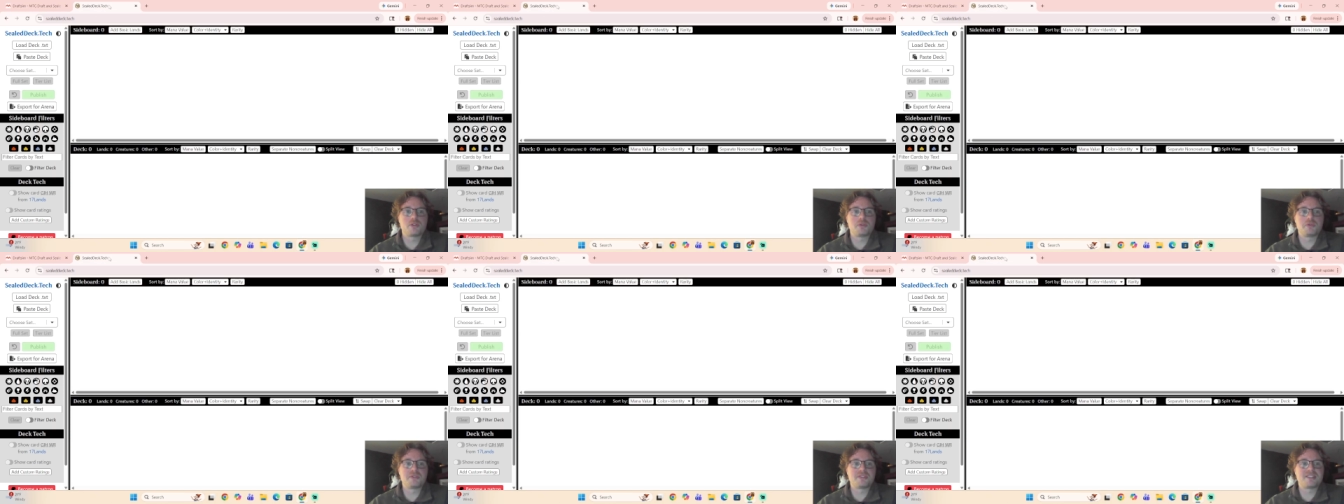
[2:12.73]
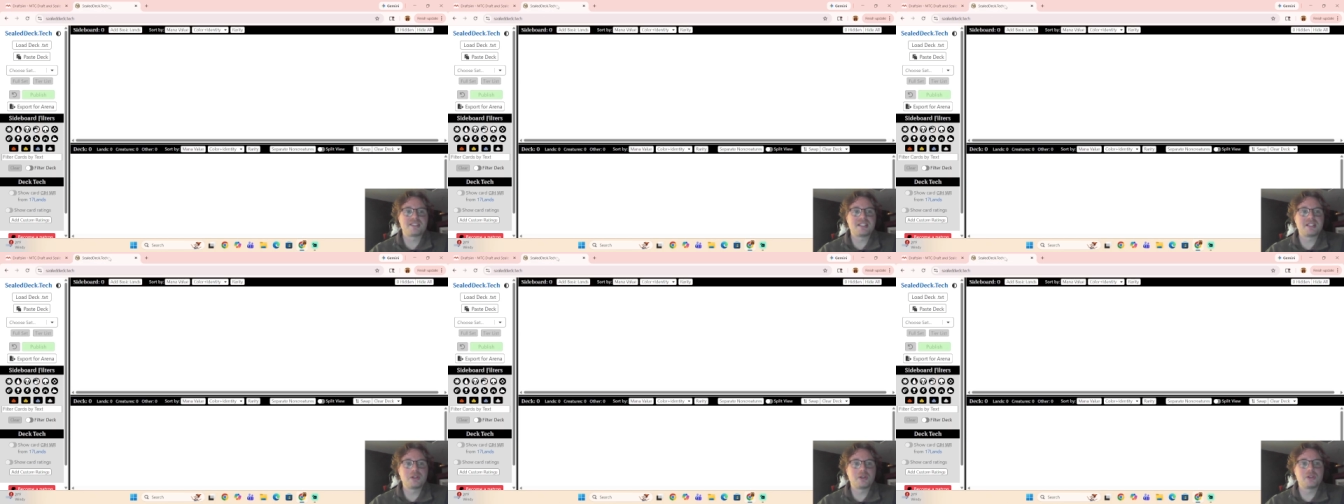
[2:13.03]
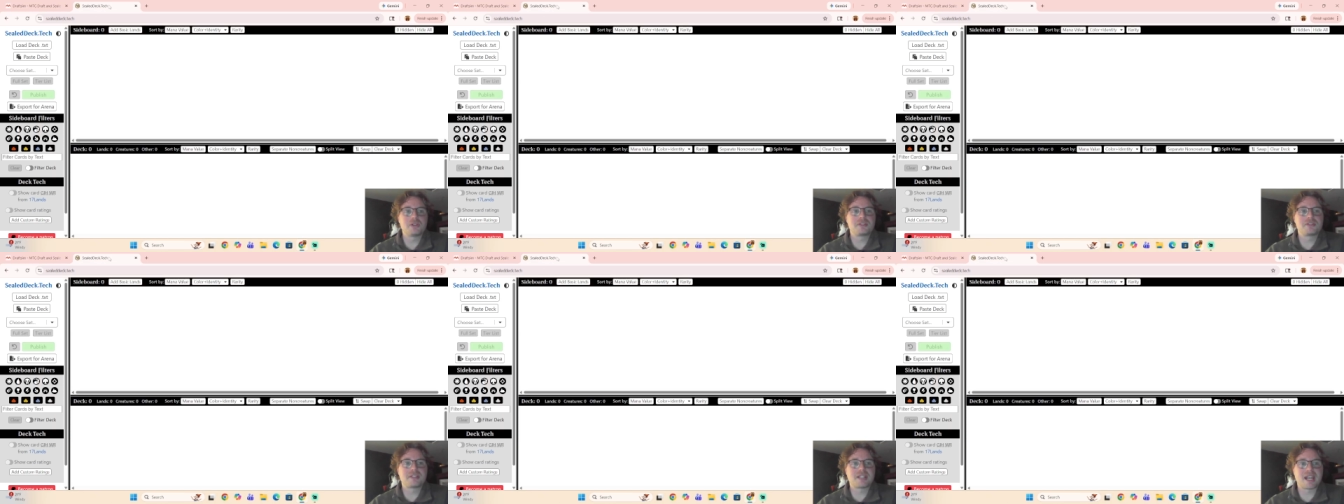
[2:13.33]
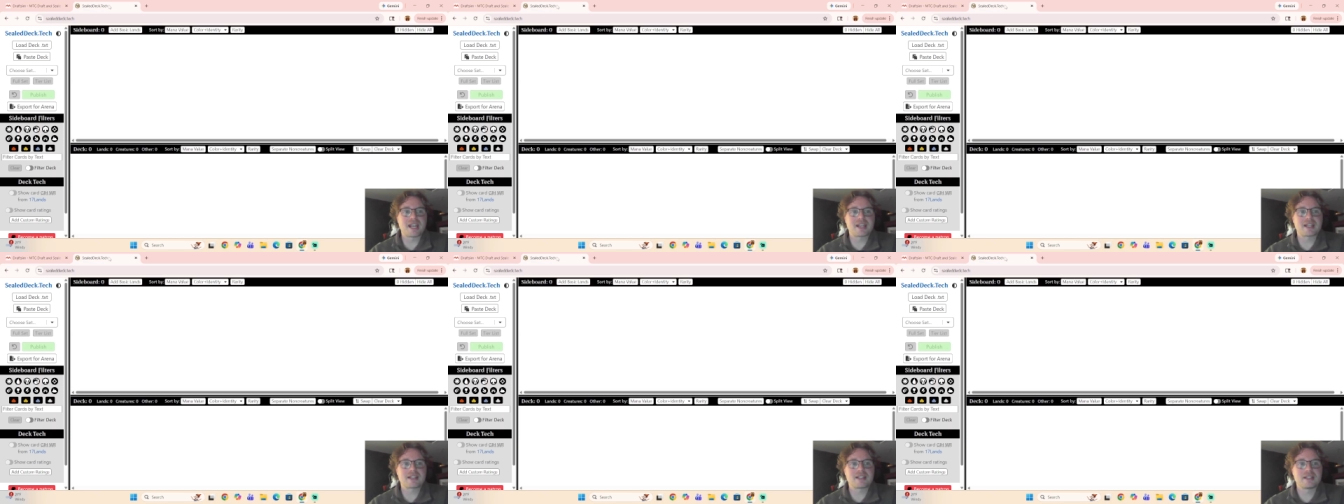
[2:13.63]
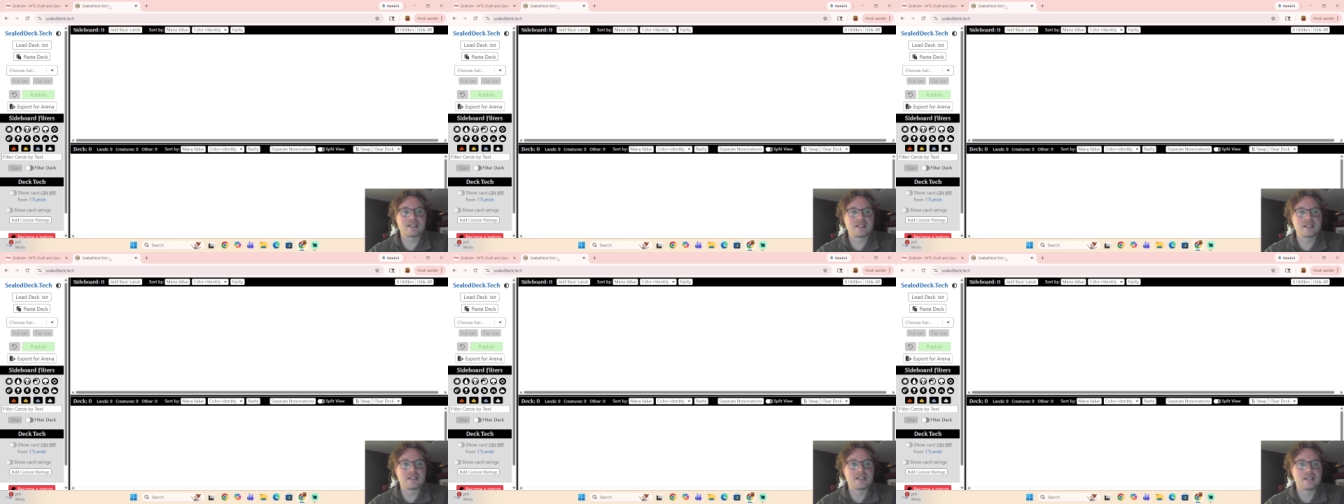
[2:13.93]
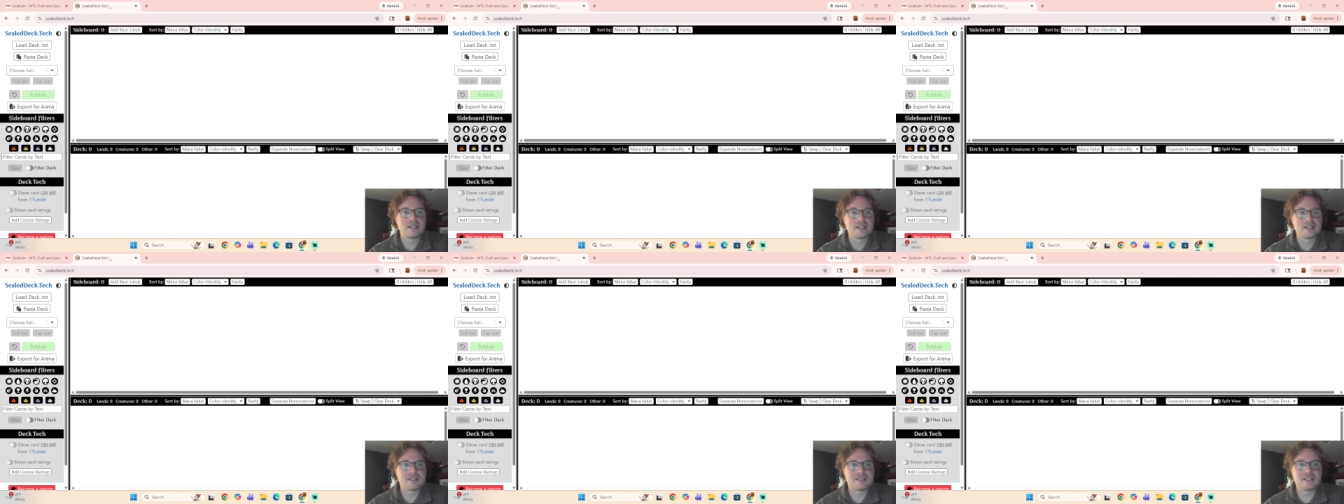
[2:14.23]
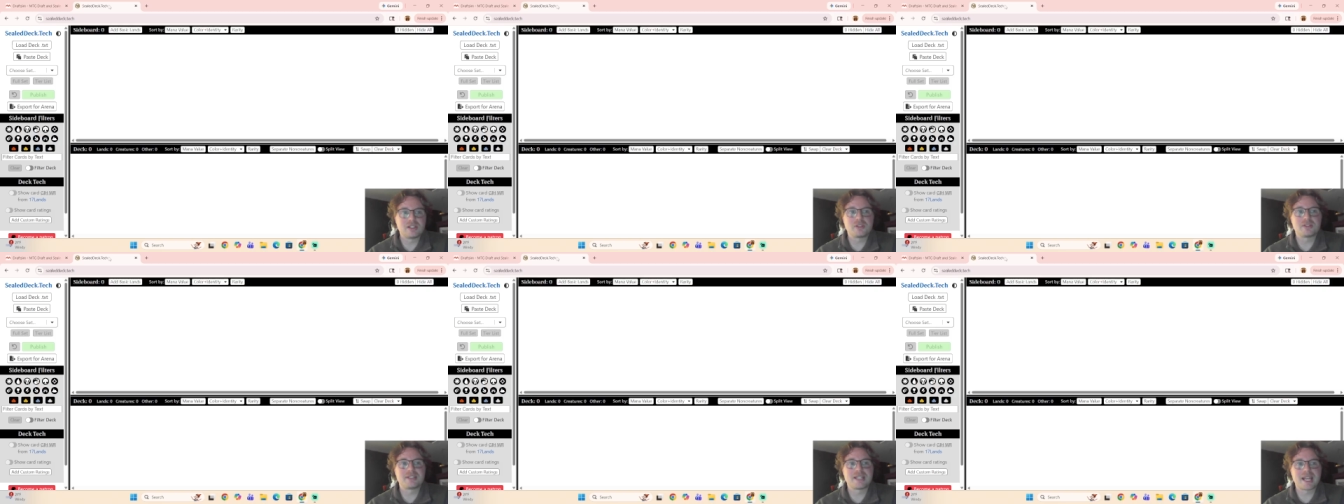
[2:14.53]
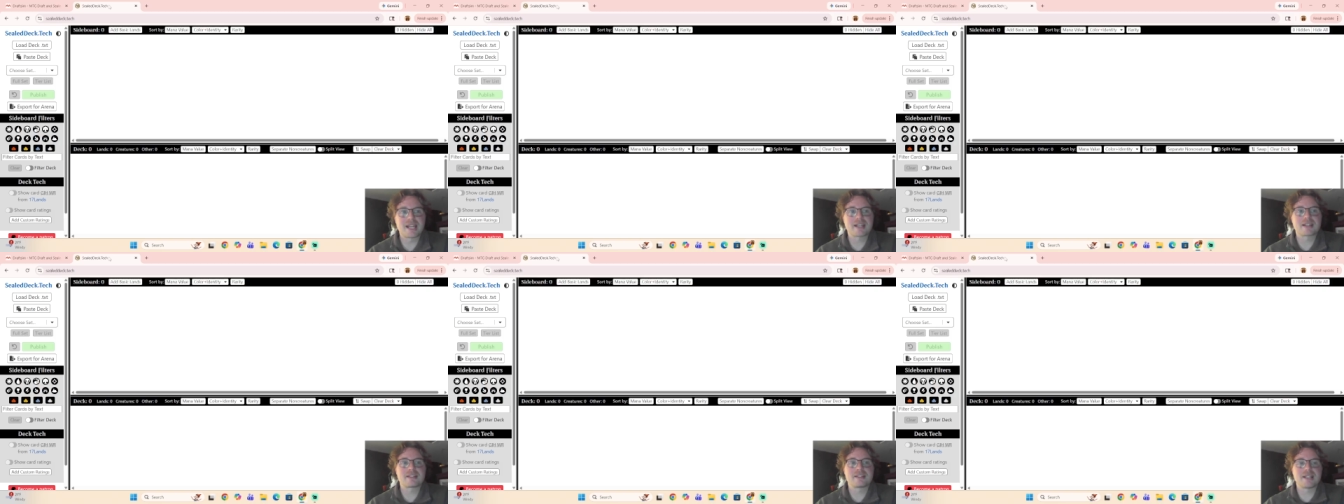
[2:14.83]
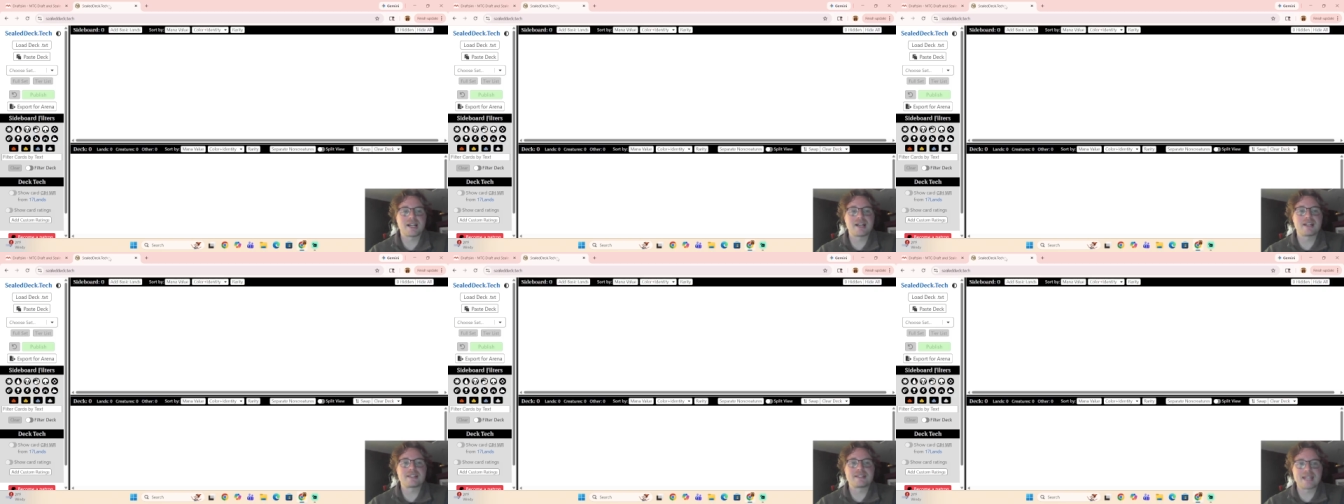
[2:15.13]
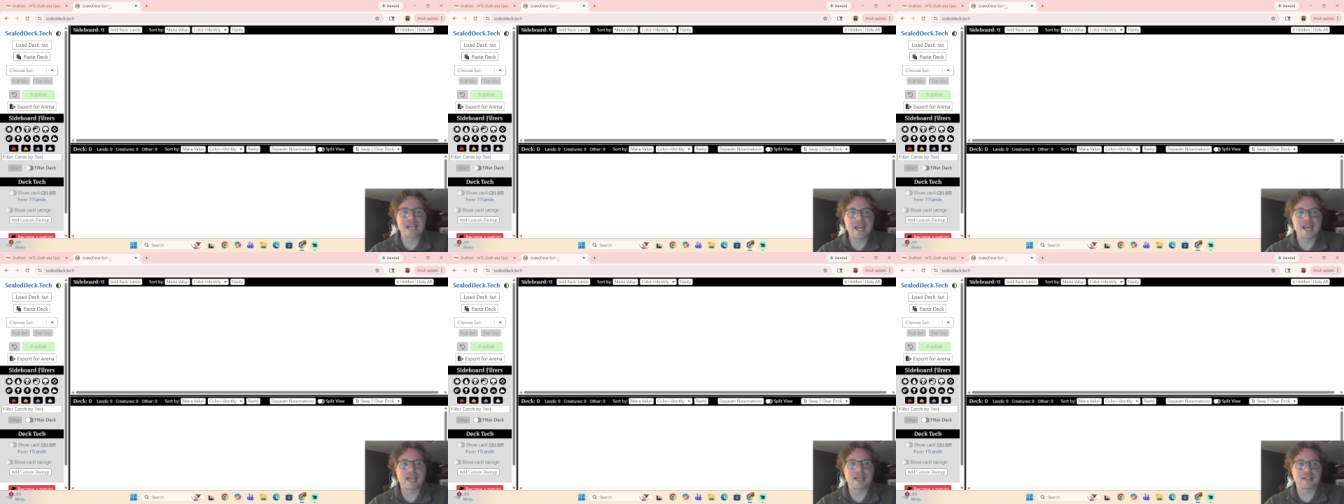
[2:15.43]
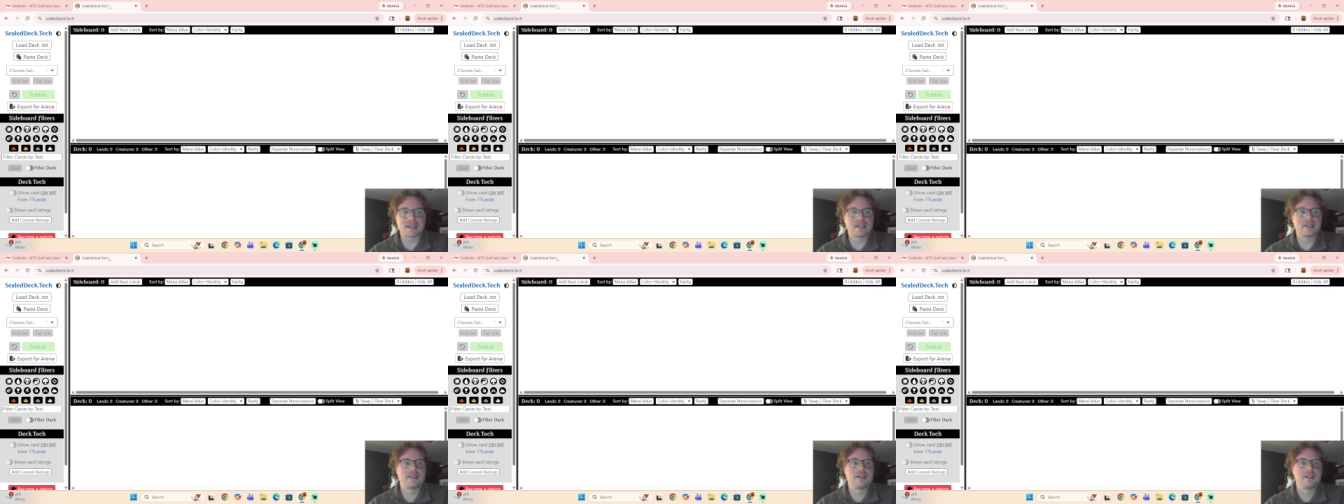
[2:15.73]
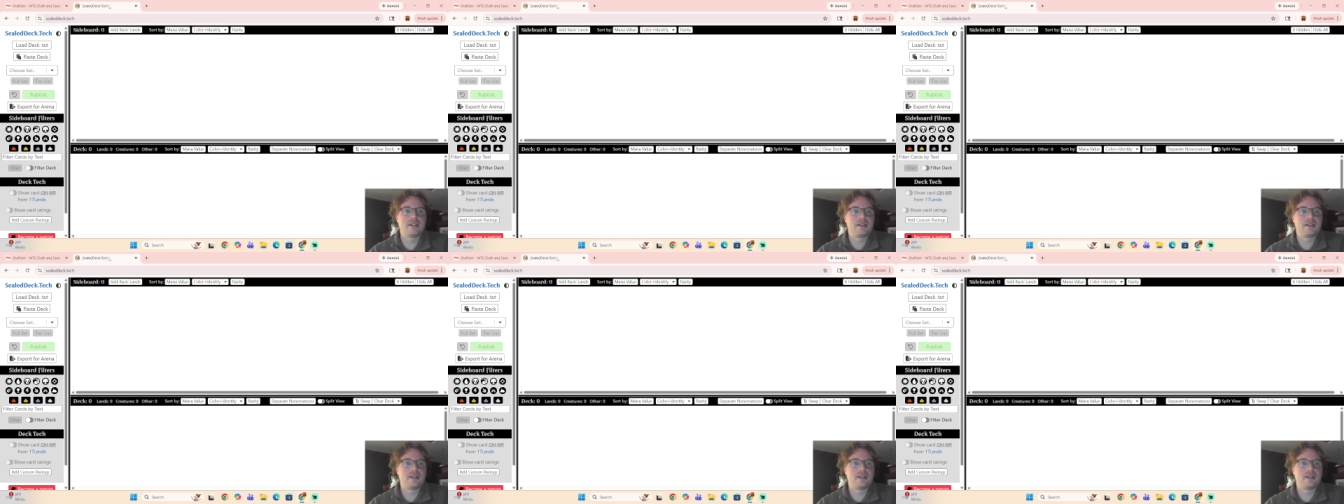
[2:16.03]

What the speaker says: to sealeddeck.tech.